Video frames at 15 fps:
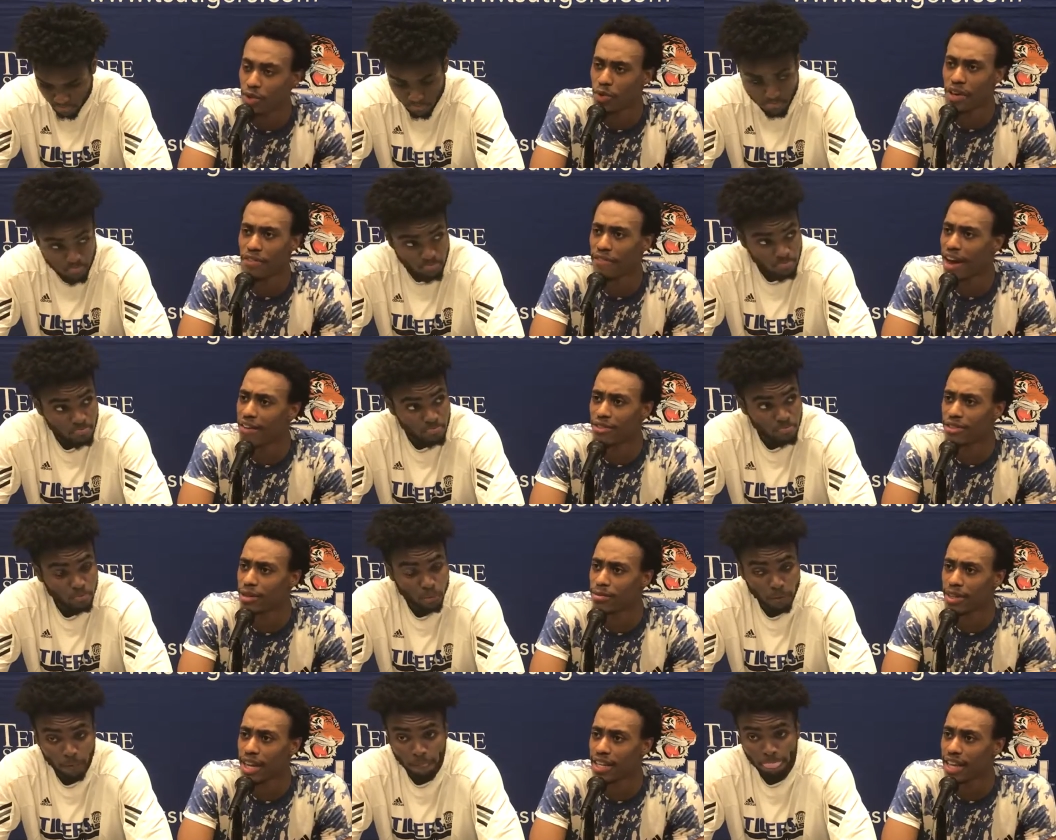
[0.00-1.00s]
Speaker 1: 25 or
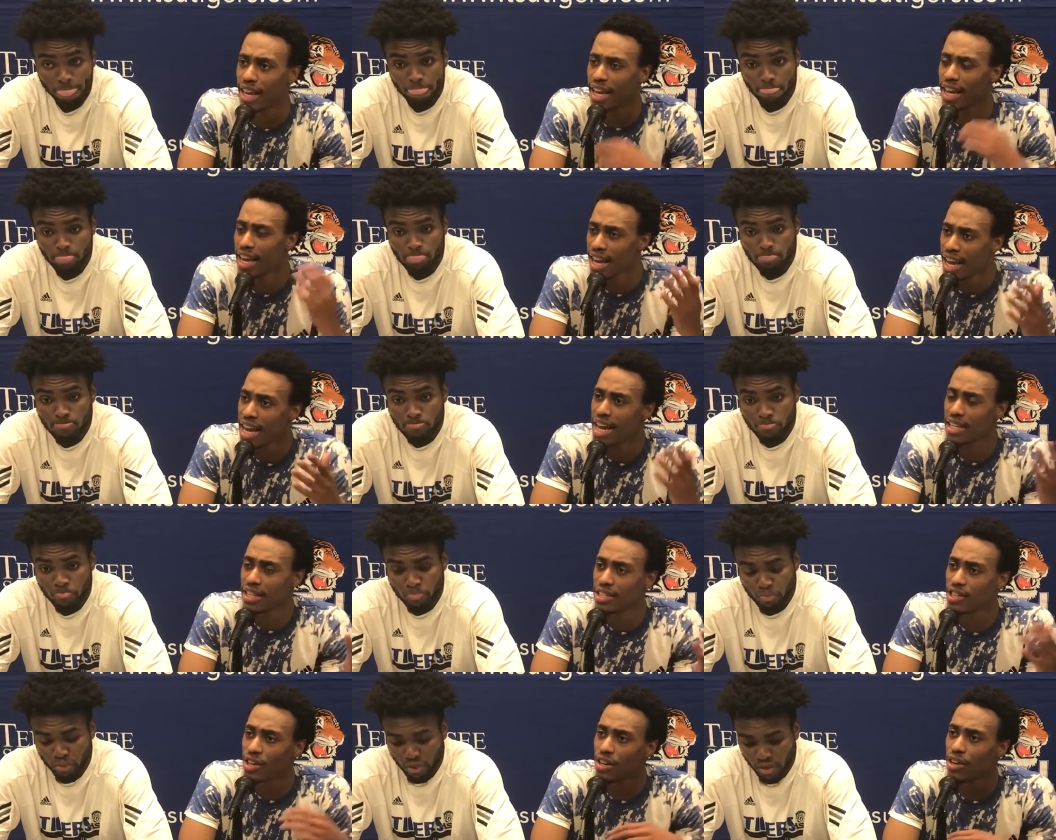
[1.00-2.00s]
something like that, and then
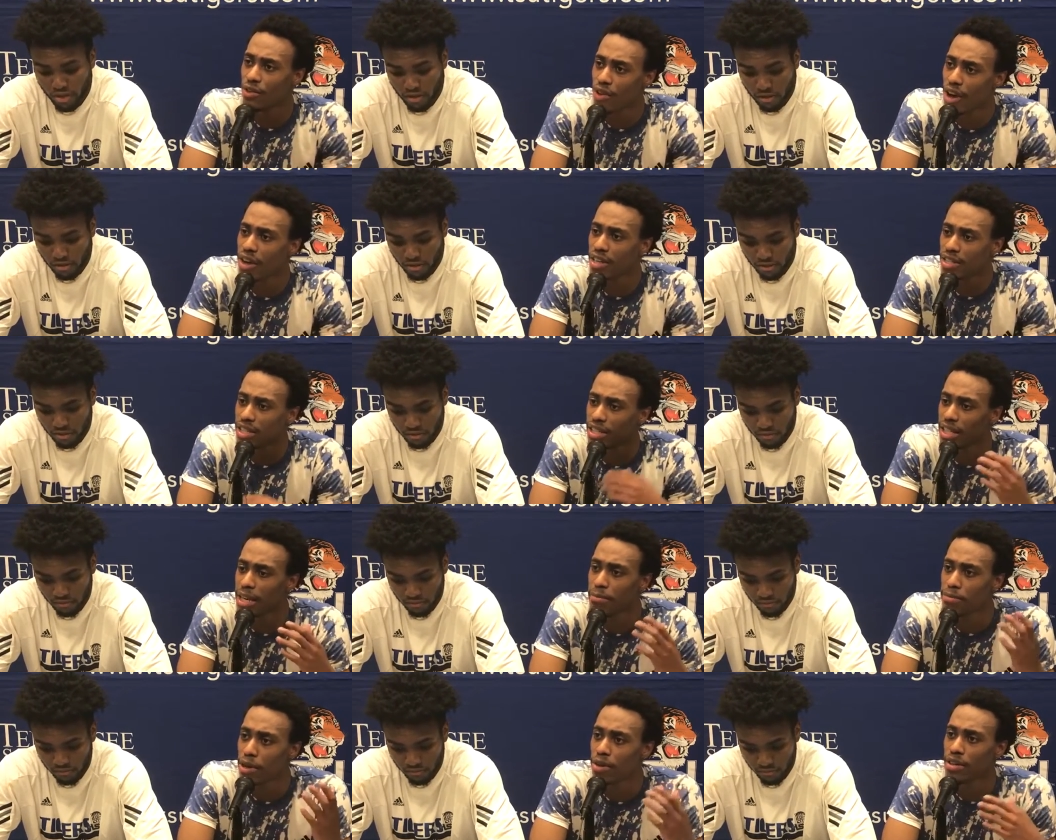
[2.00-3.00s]
turning around and just
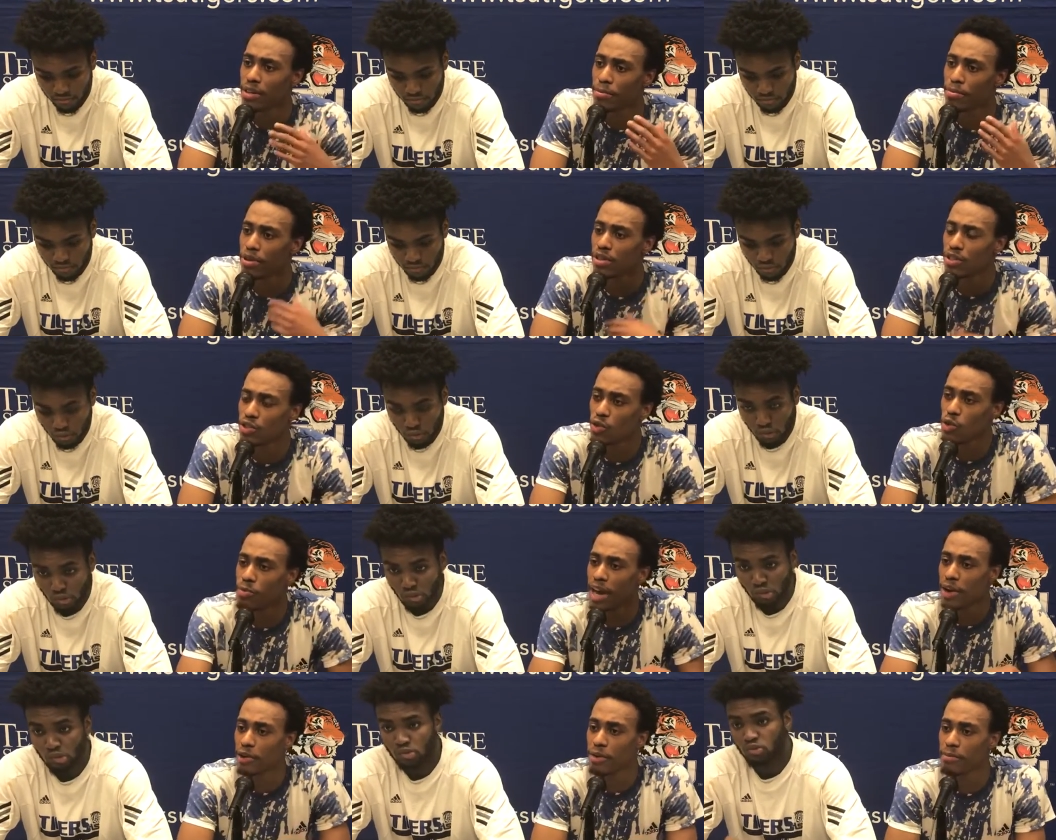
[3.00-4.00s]
keep building to put the school
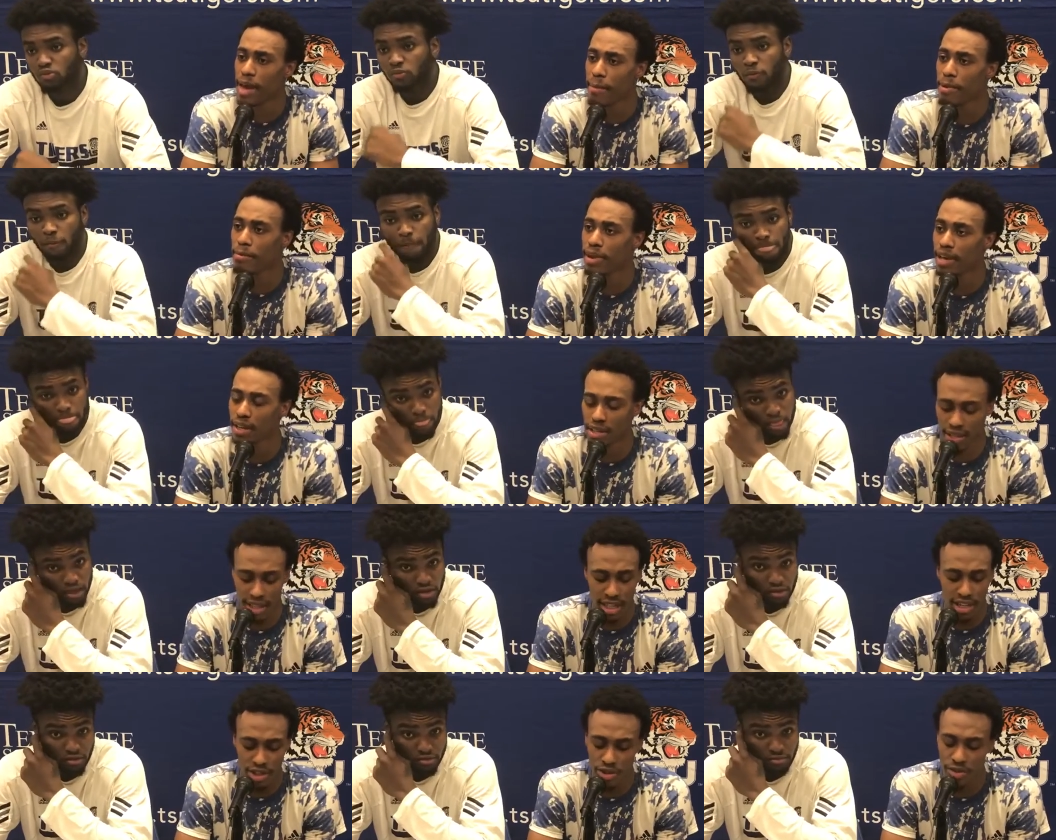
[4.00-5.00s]
back on the map and make
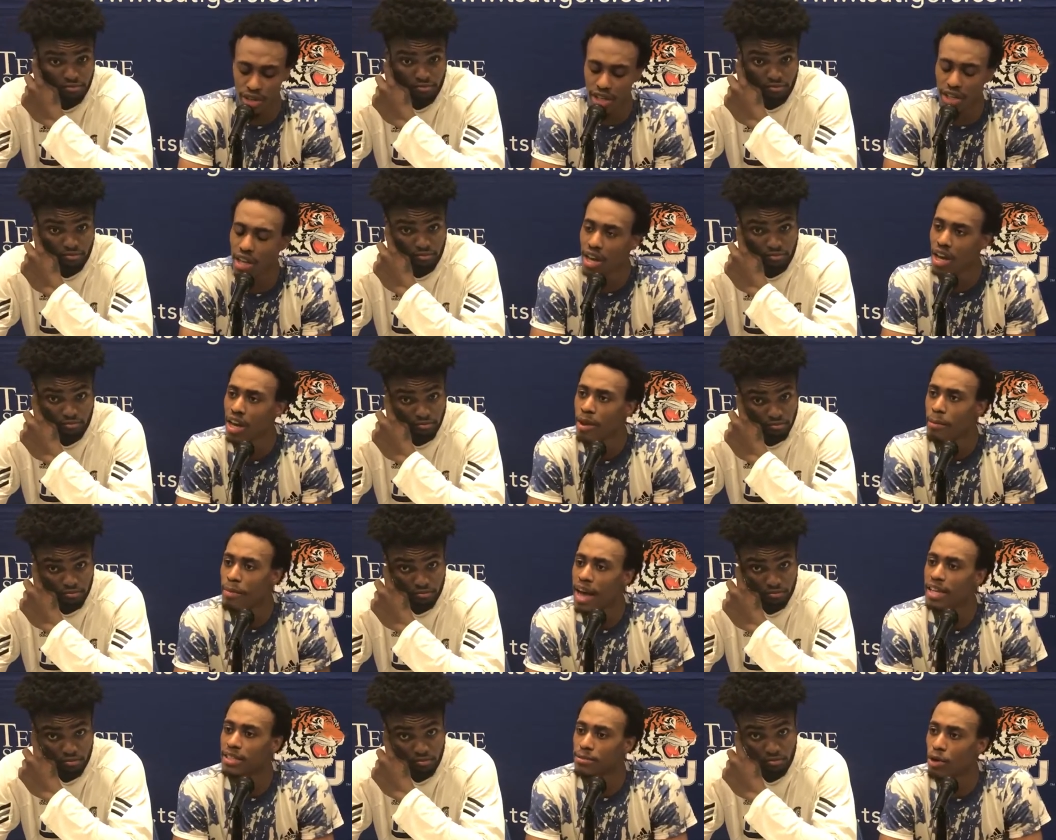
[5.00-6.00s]
TSU a good
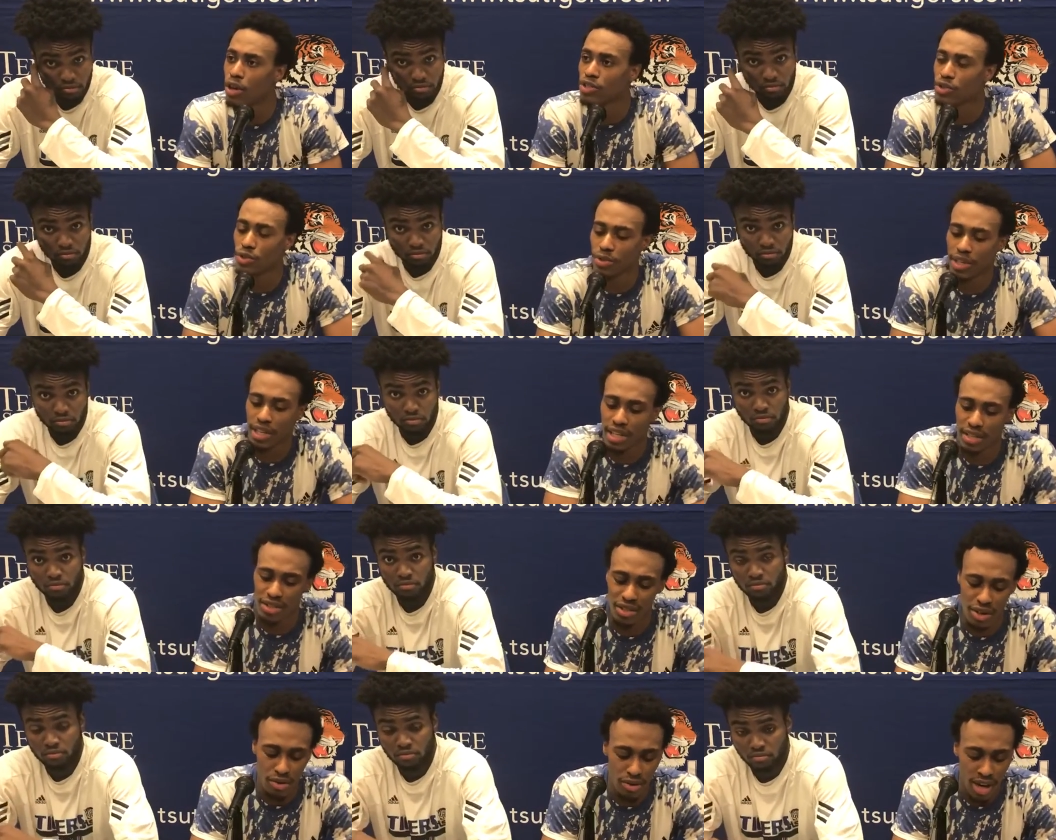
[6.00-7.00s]
basketball school again.
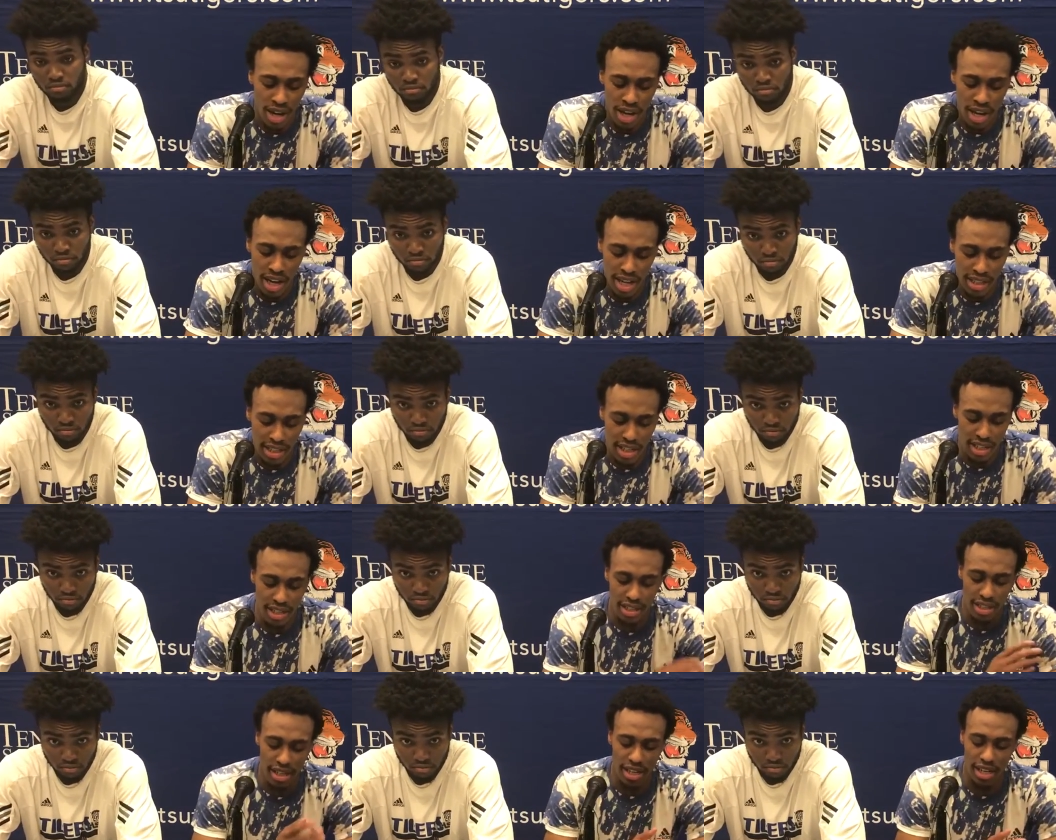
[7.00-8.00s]
So it's
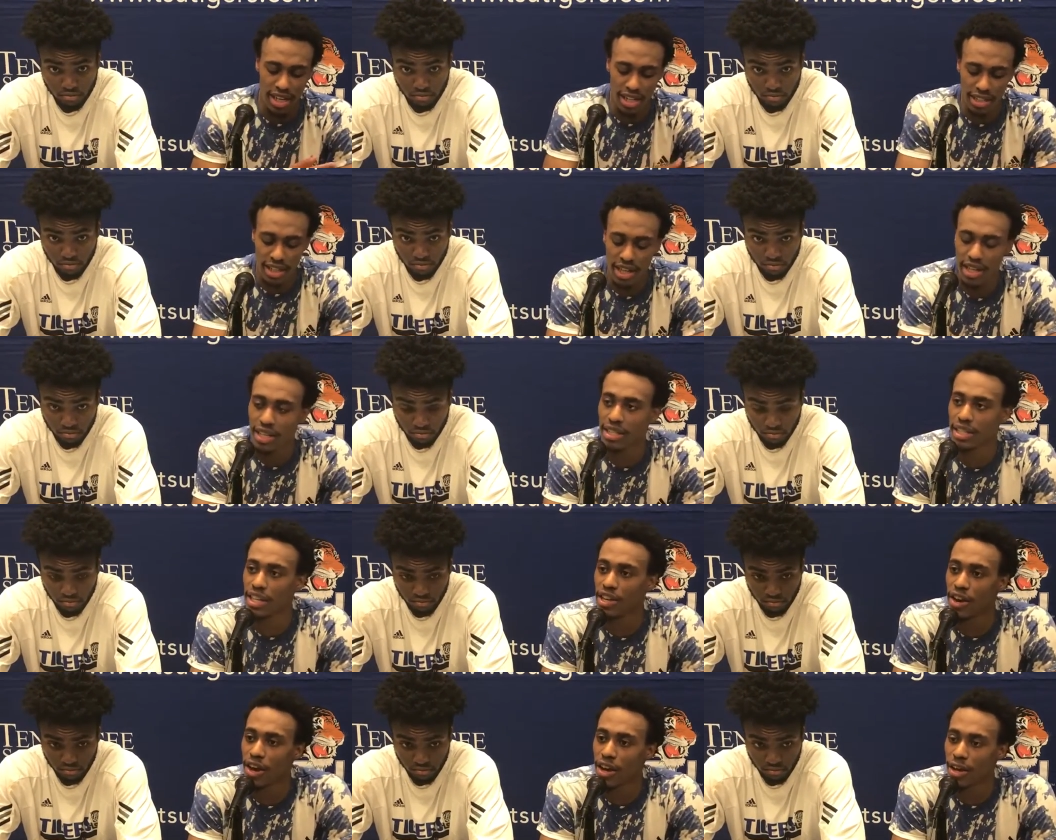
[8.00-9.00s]
just it's good to see
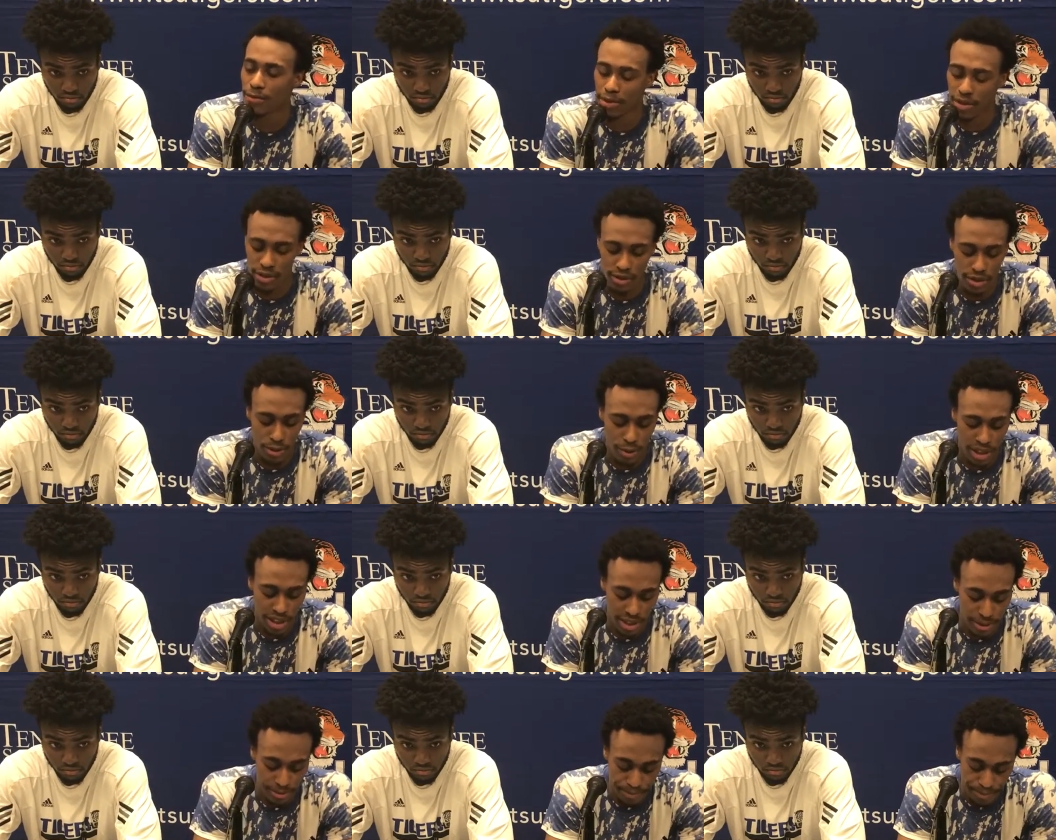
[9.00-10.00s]
it all come to tuition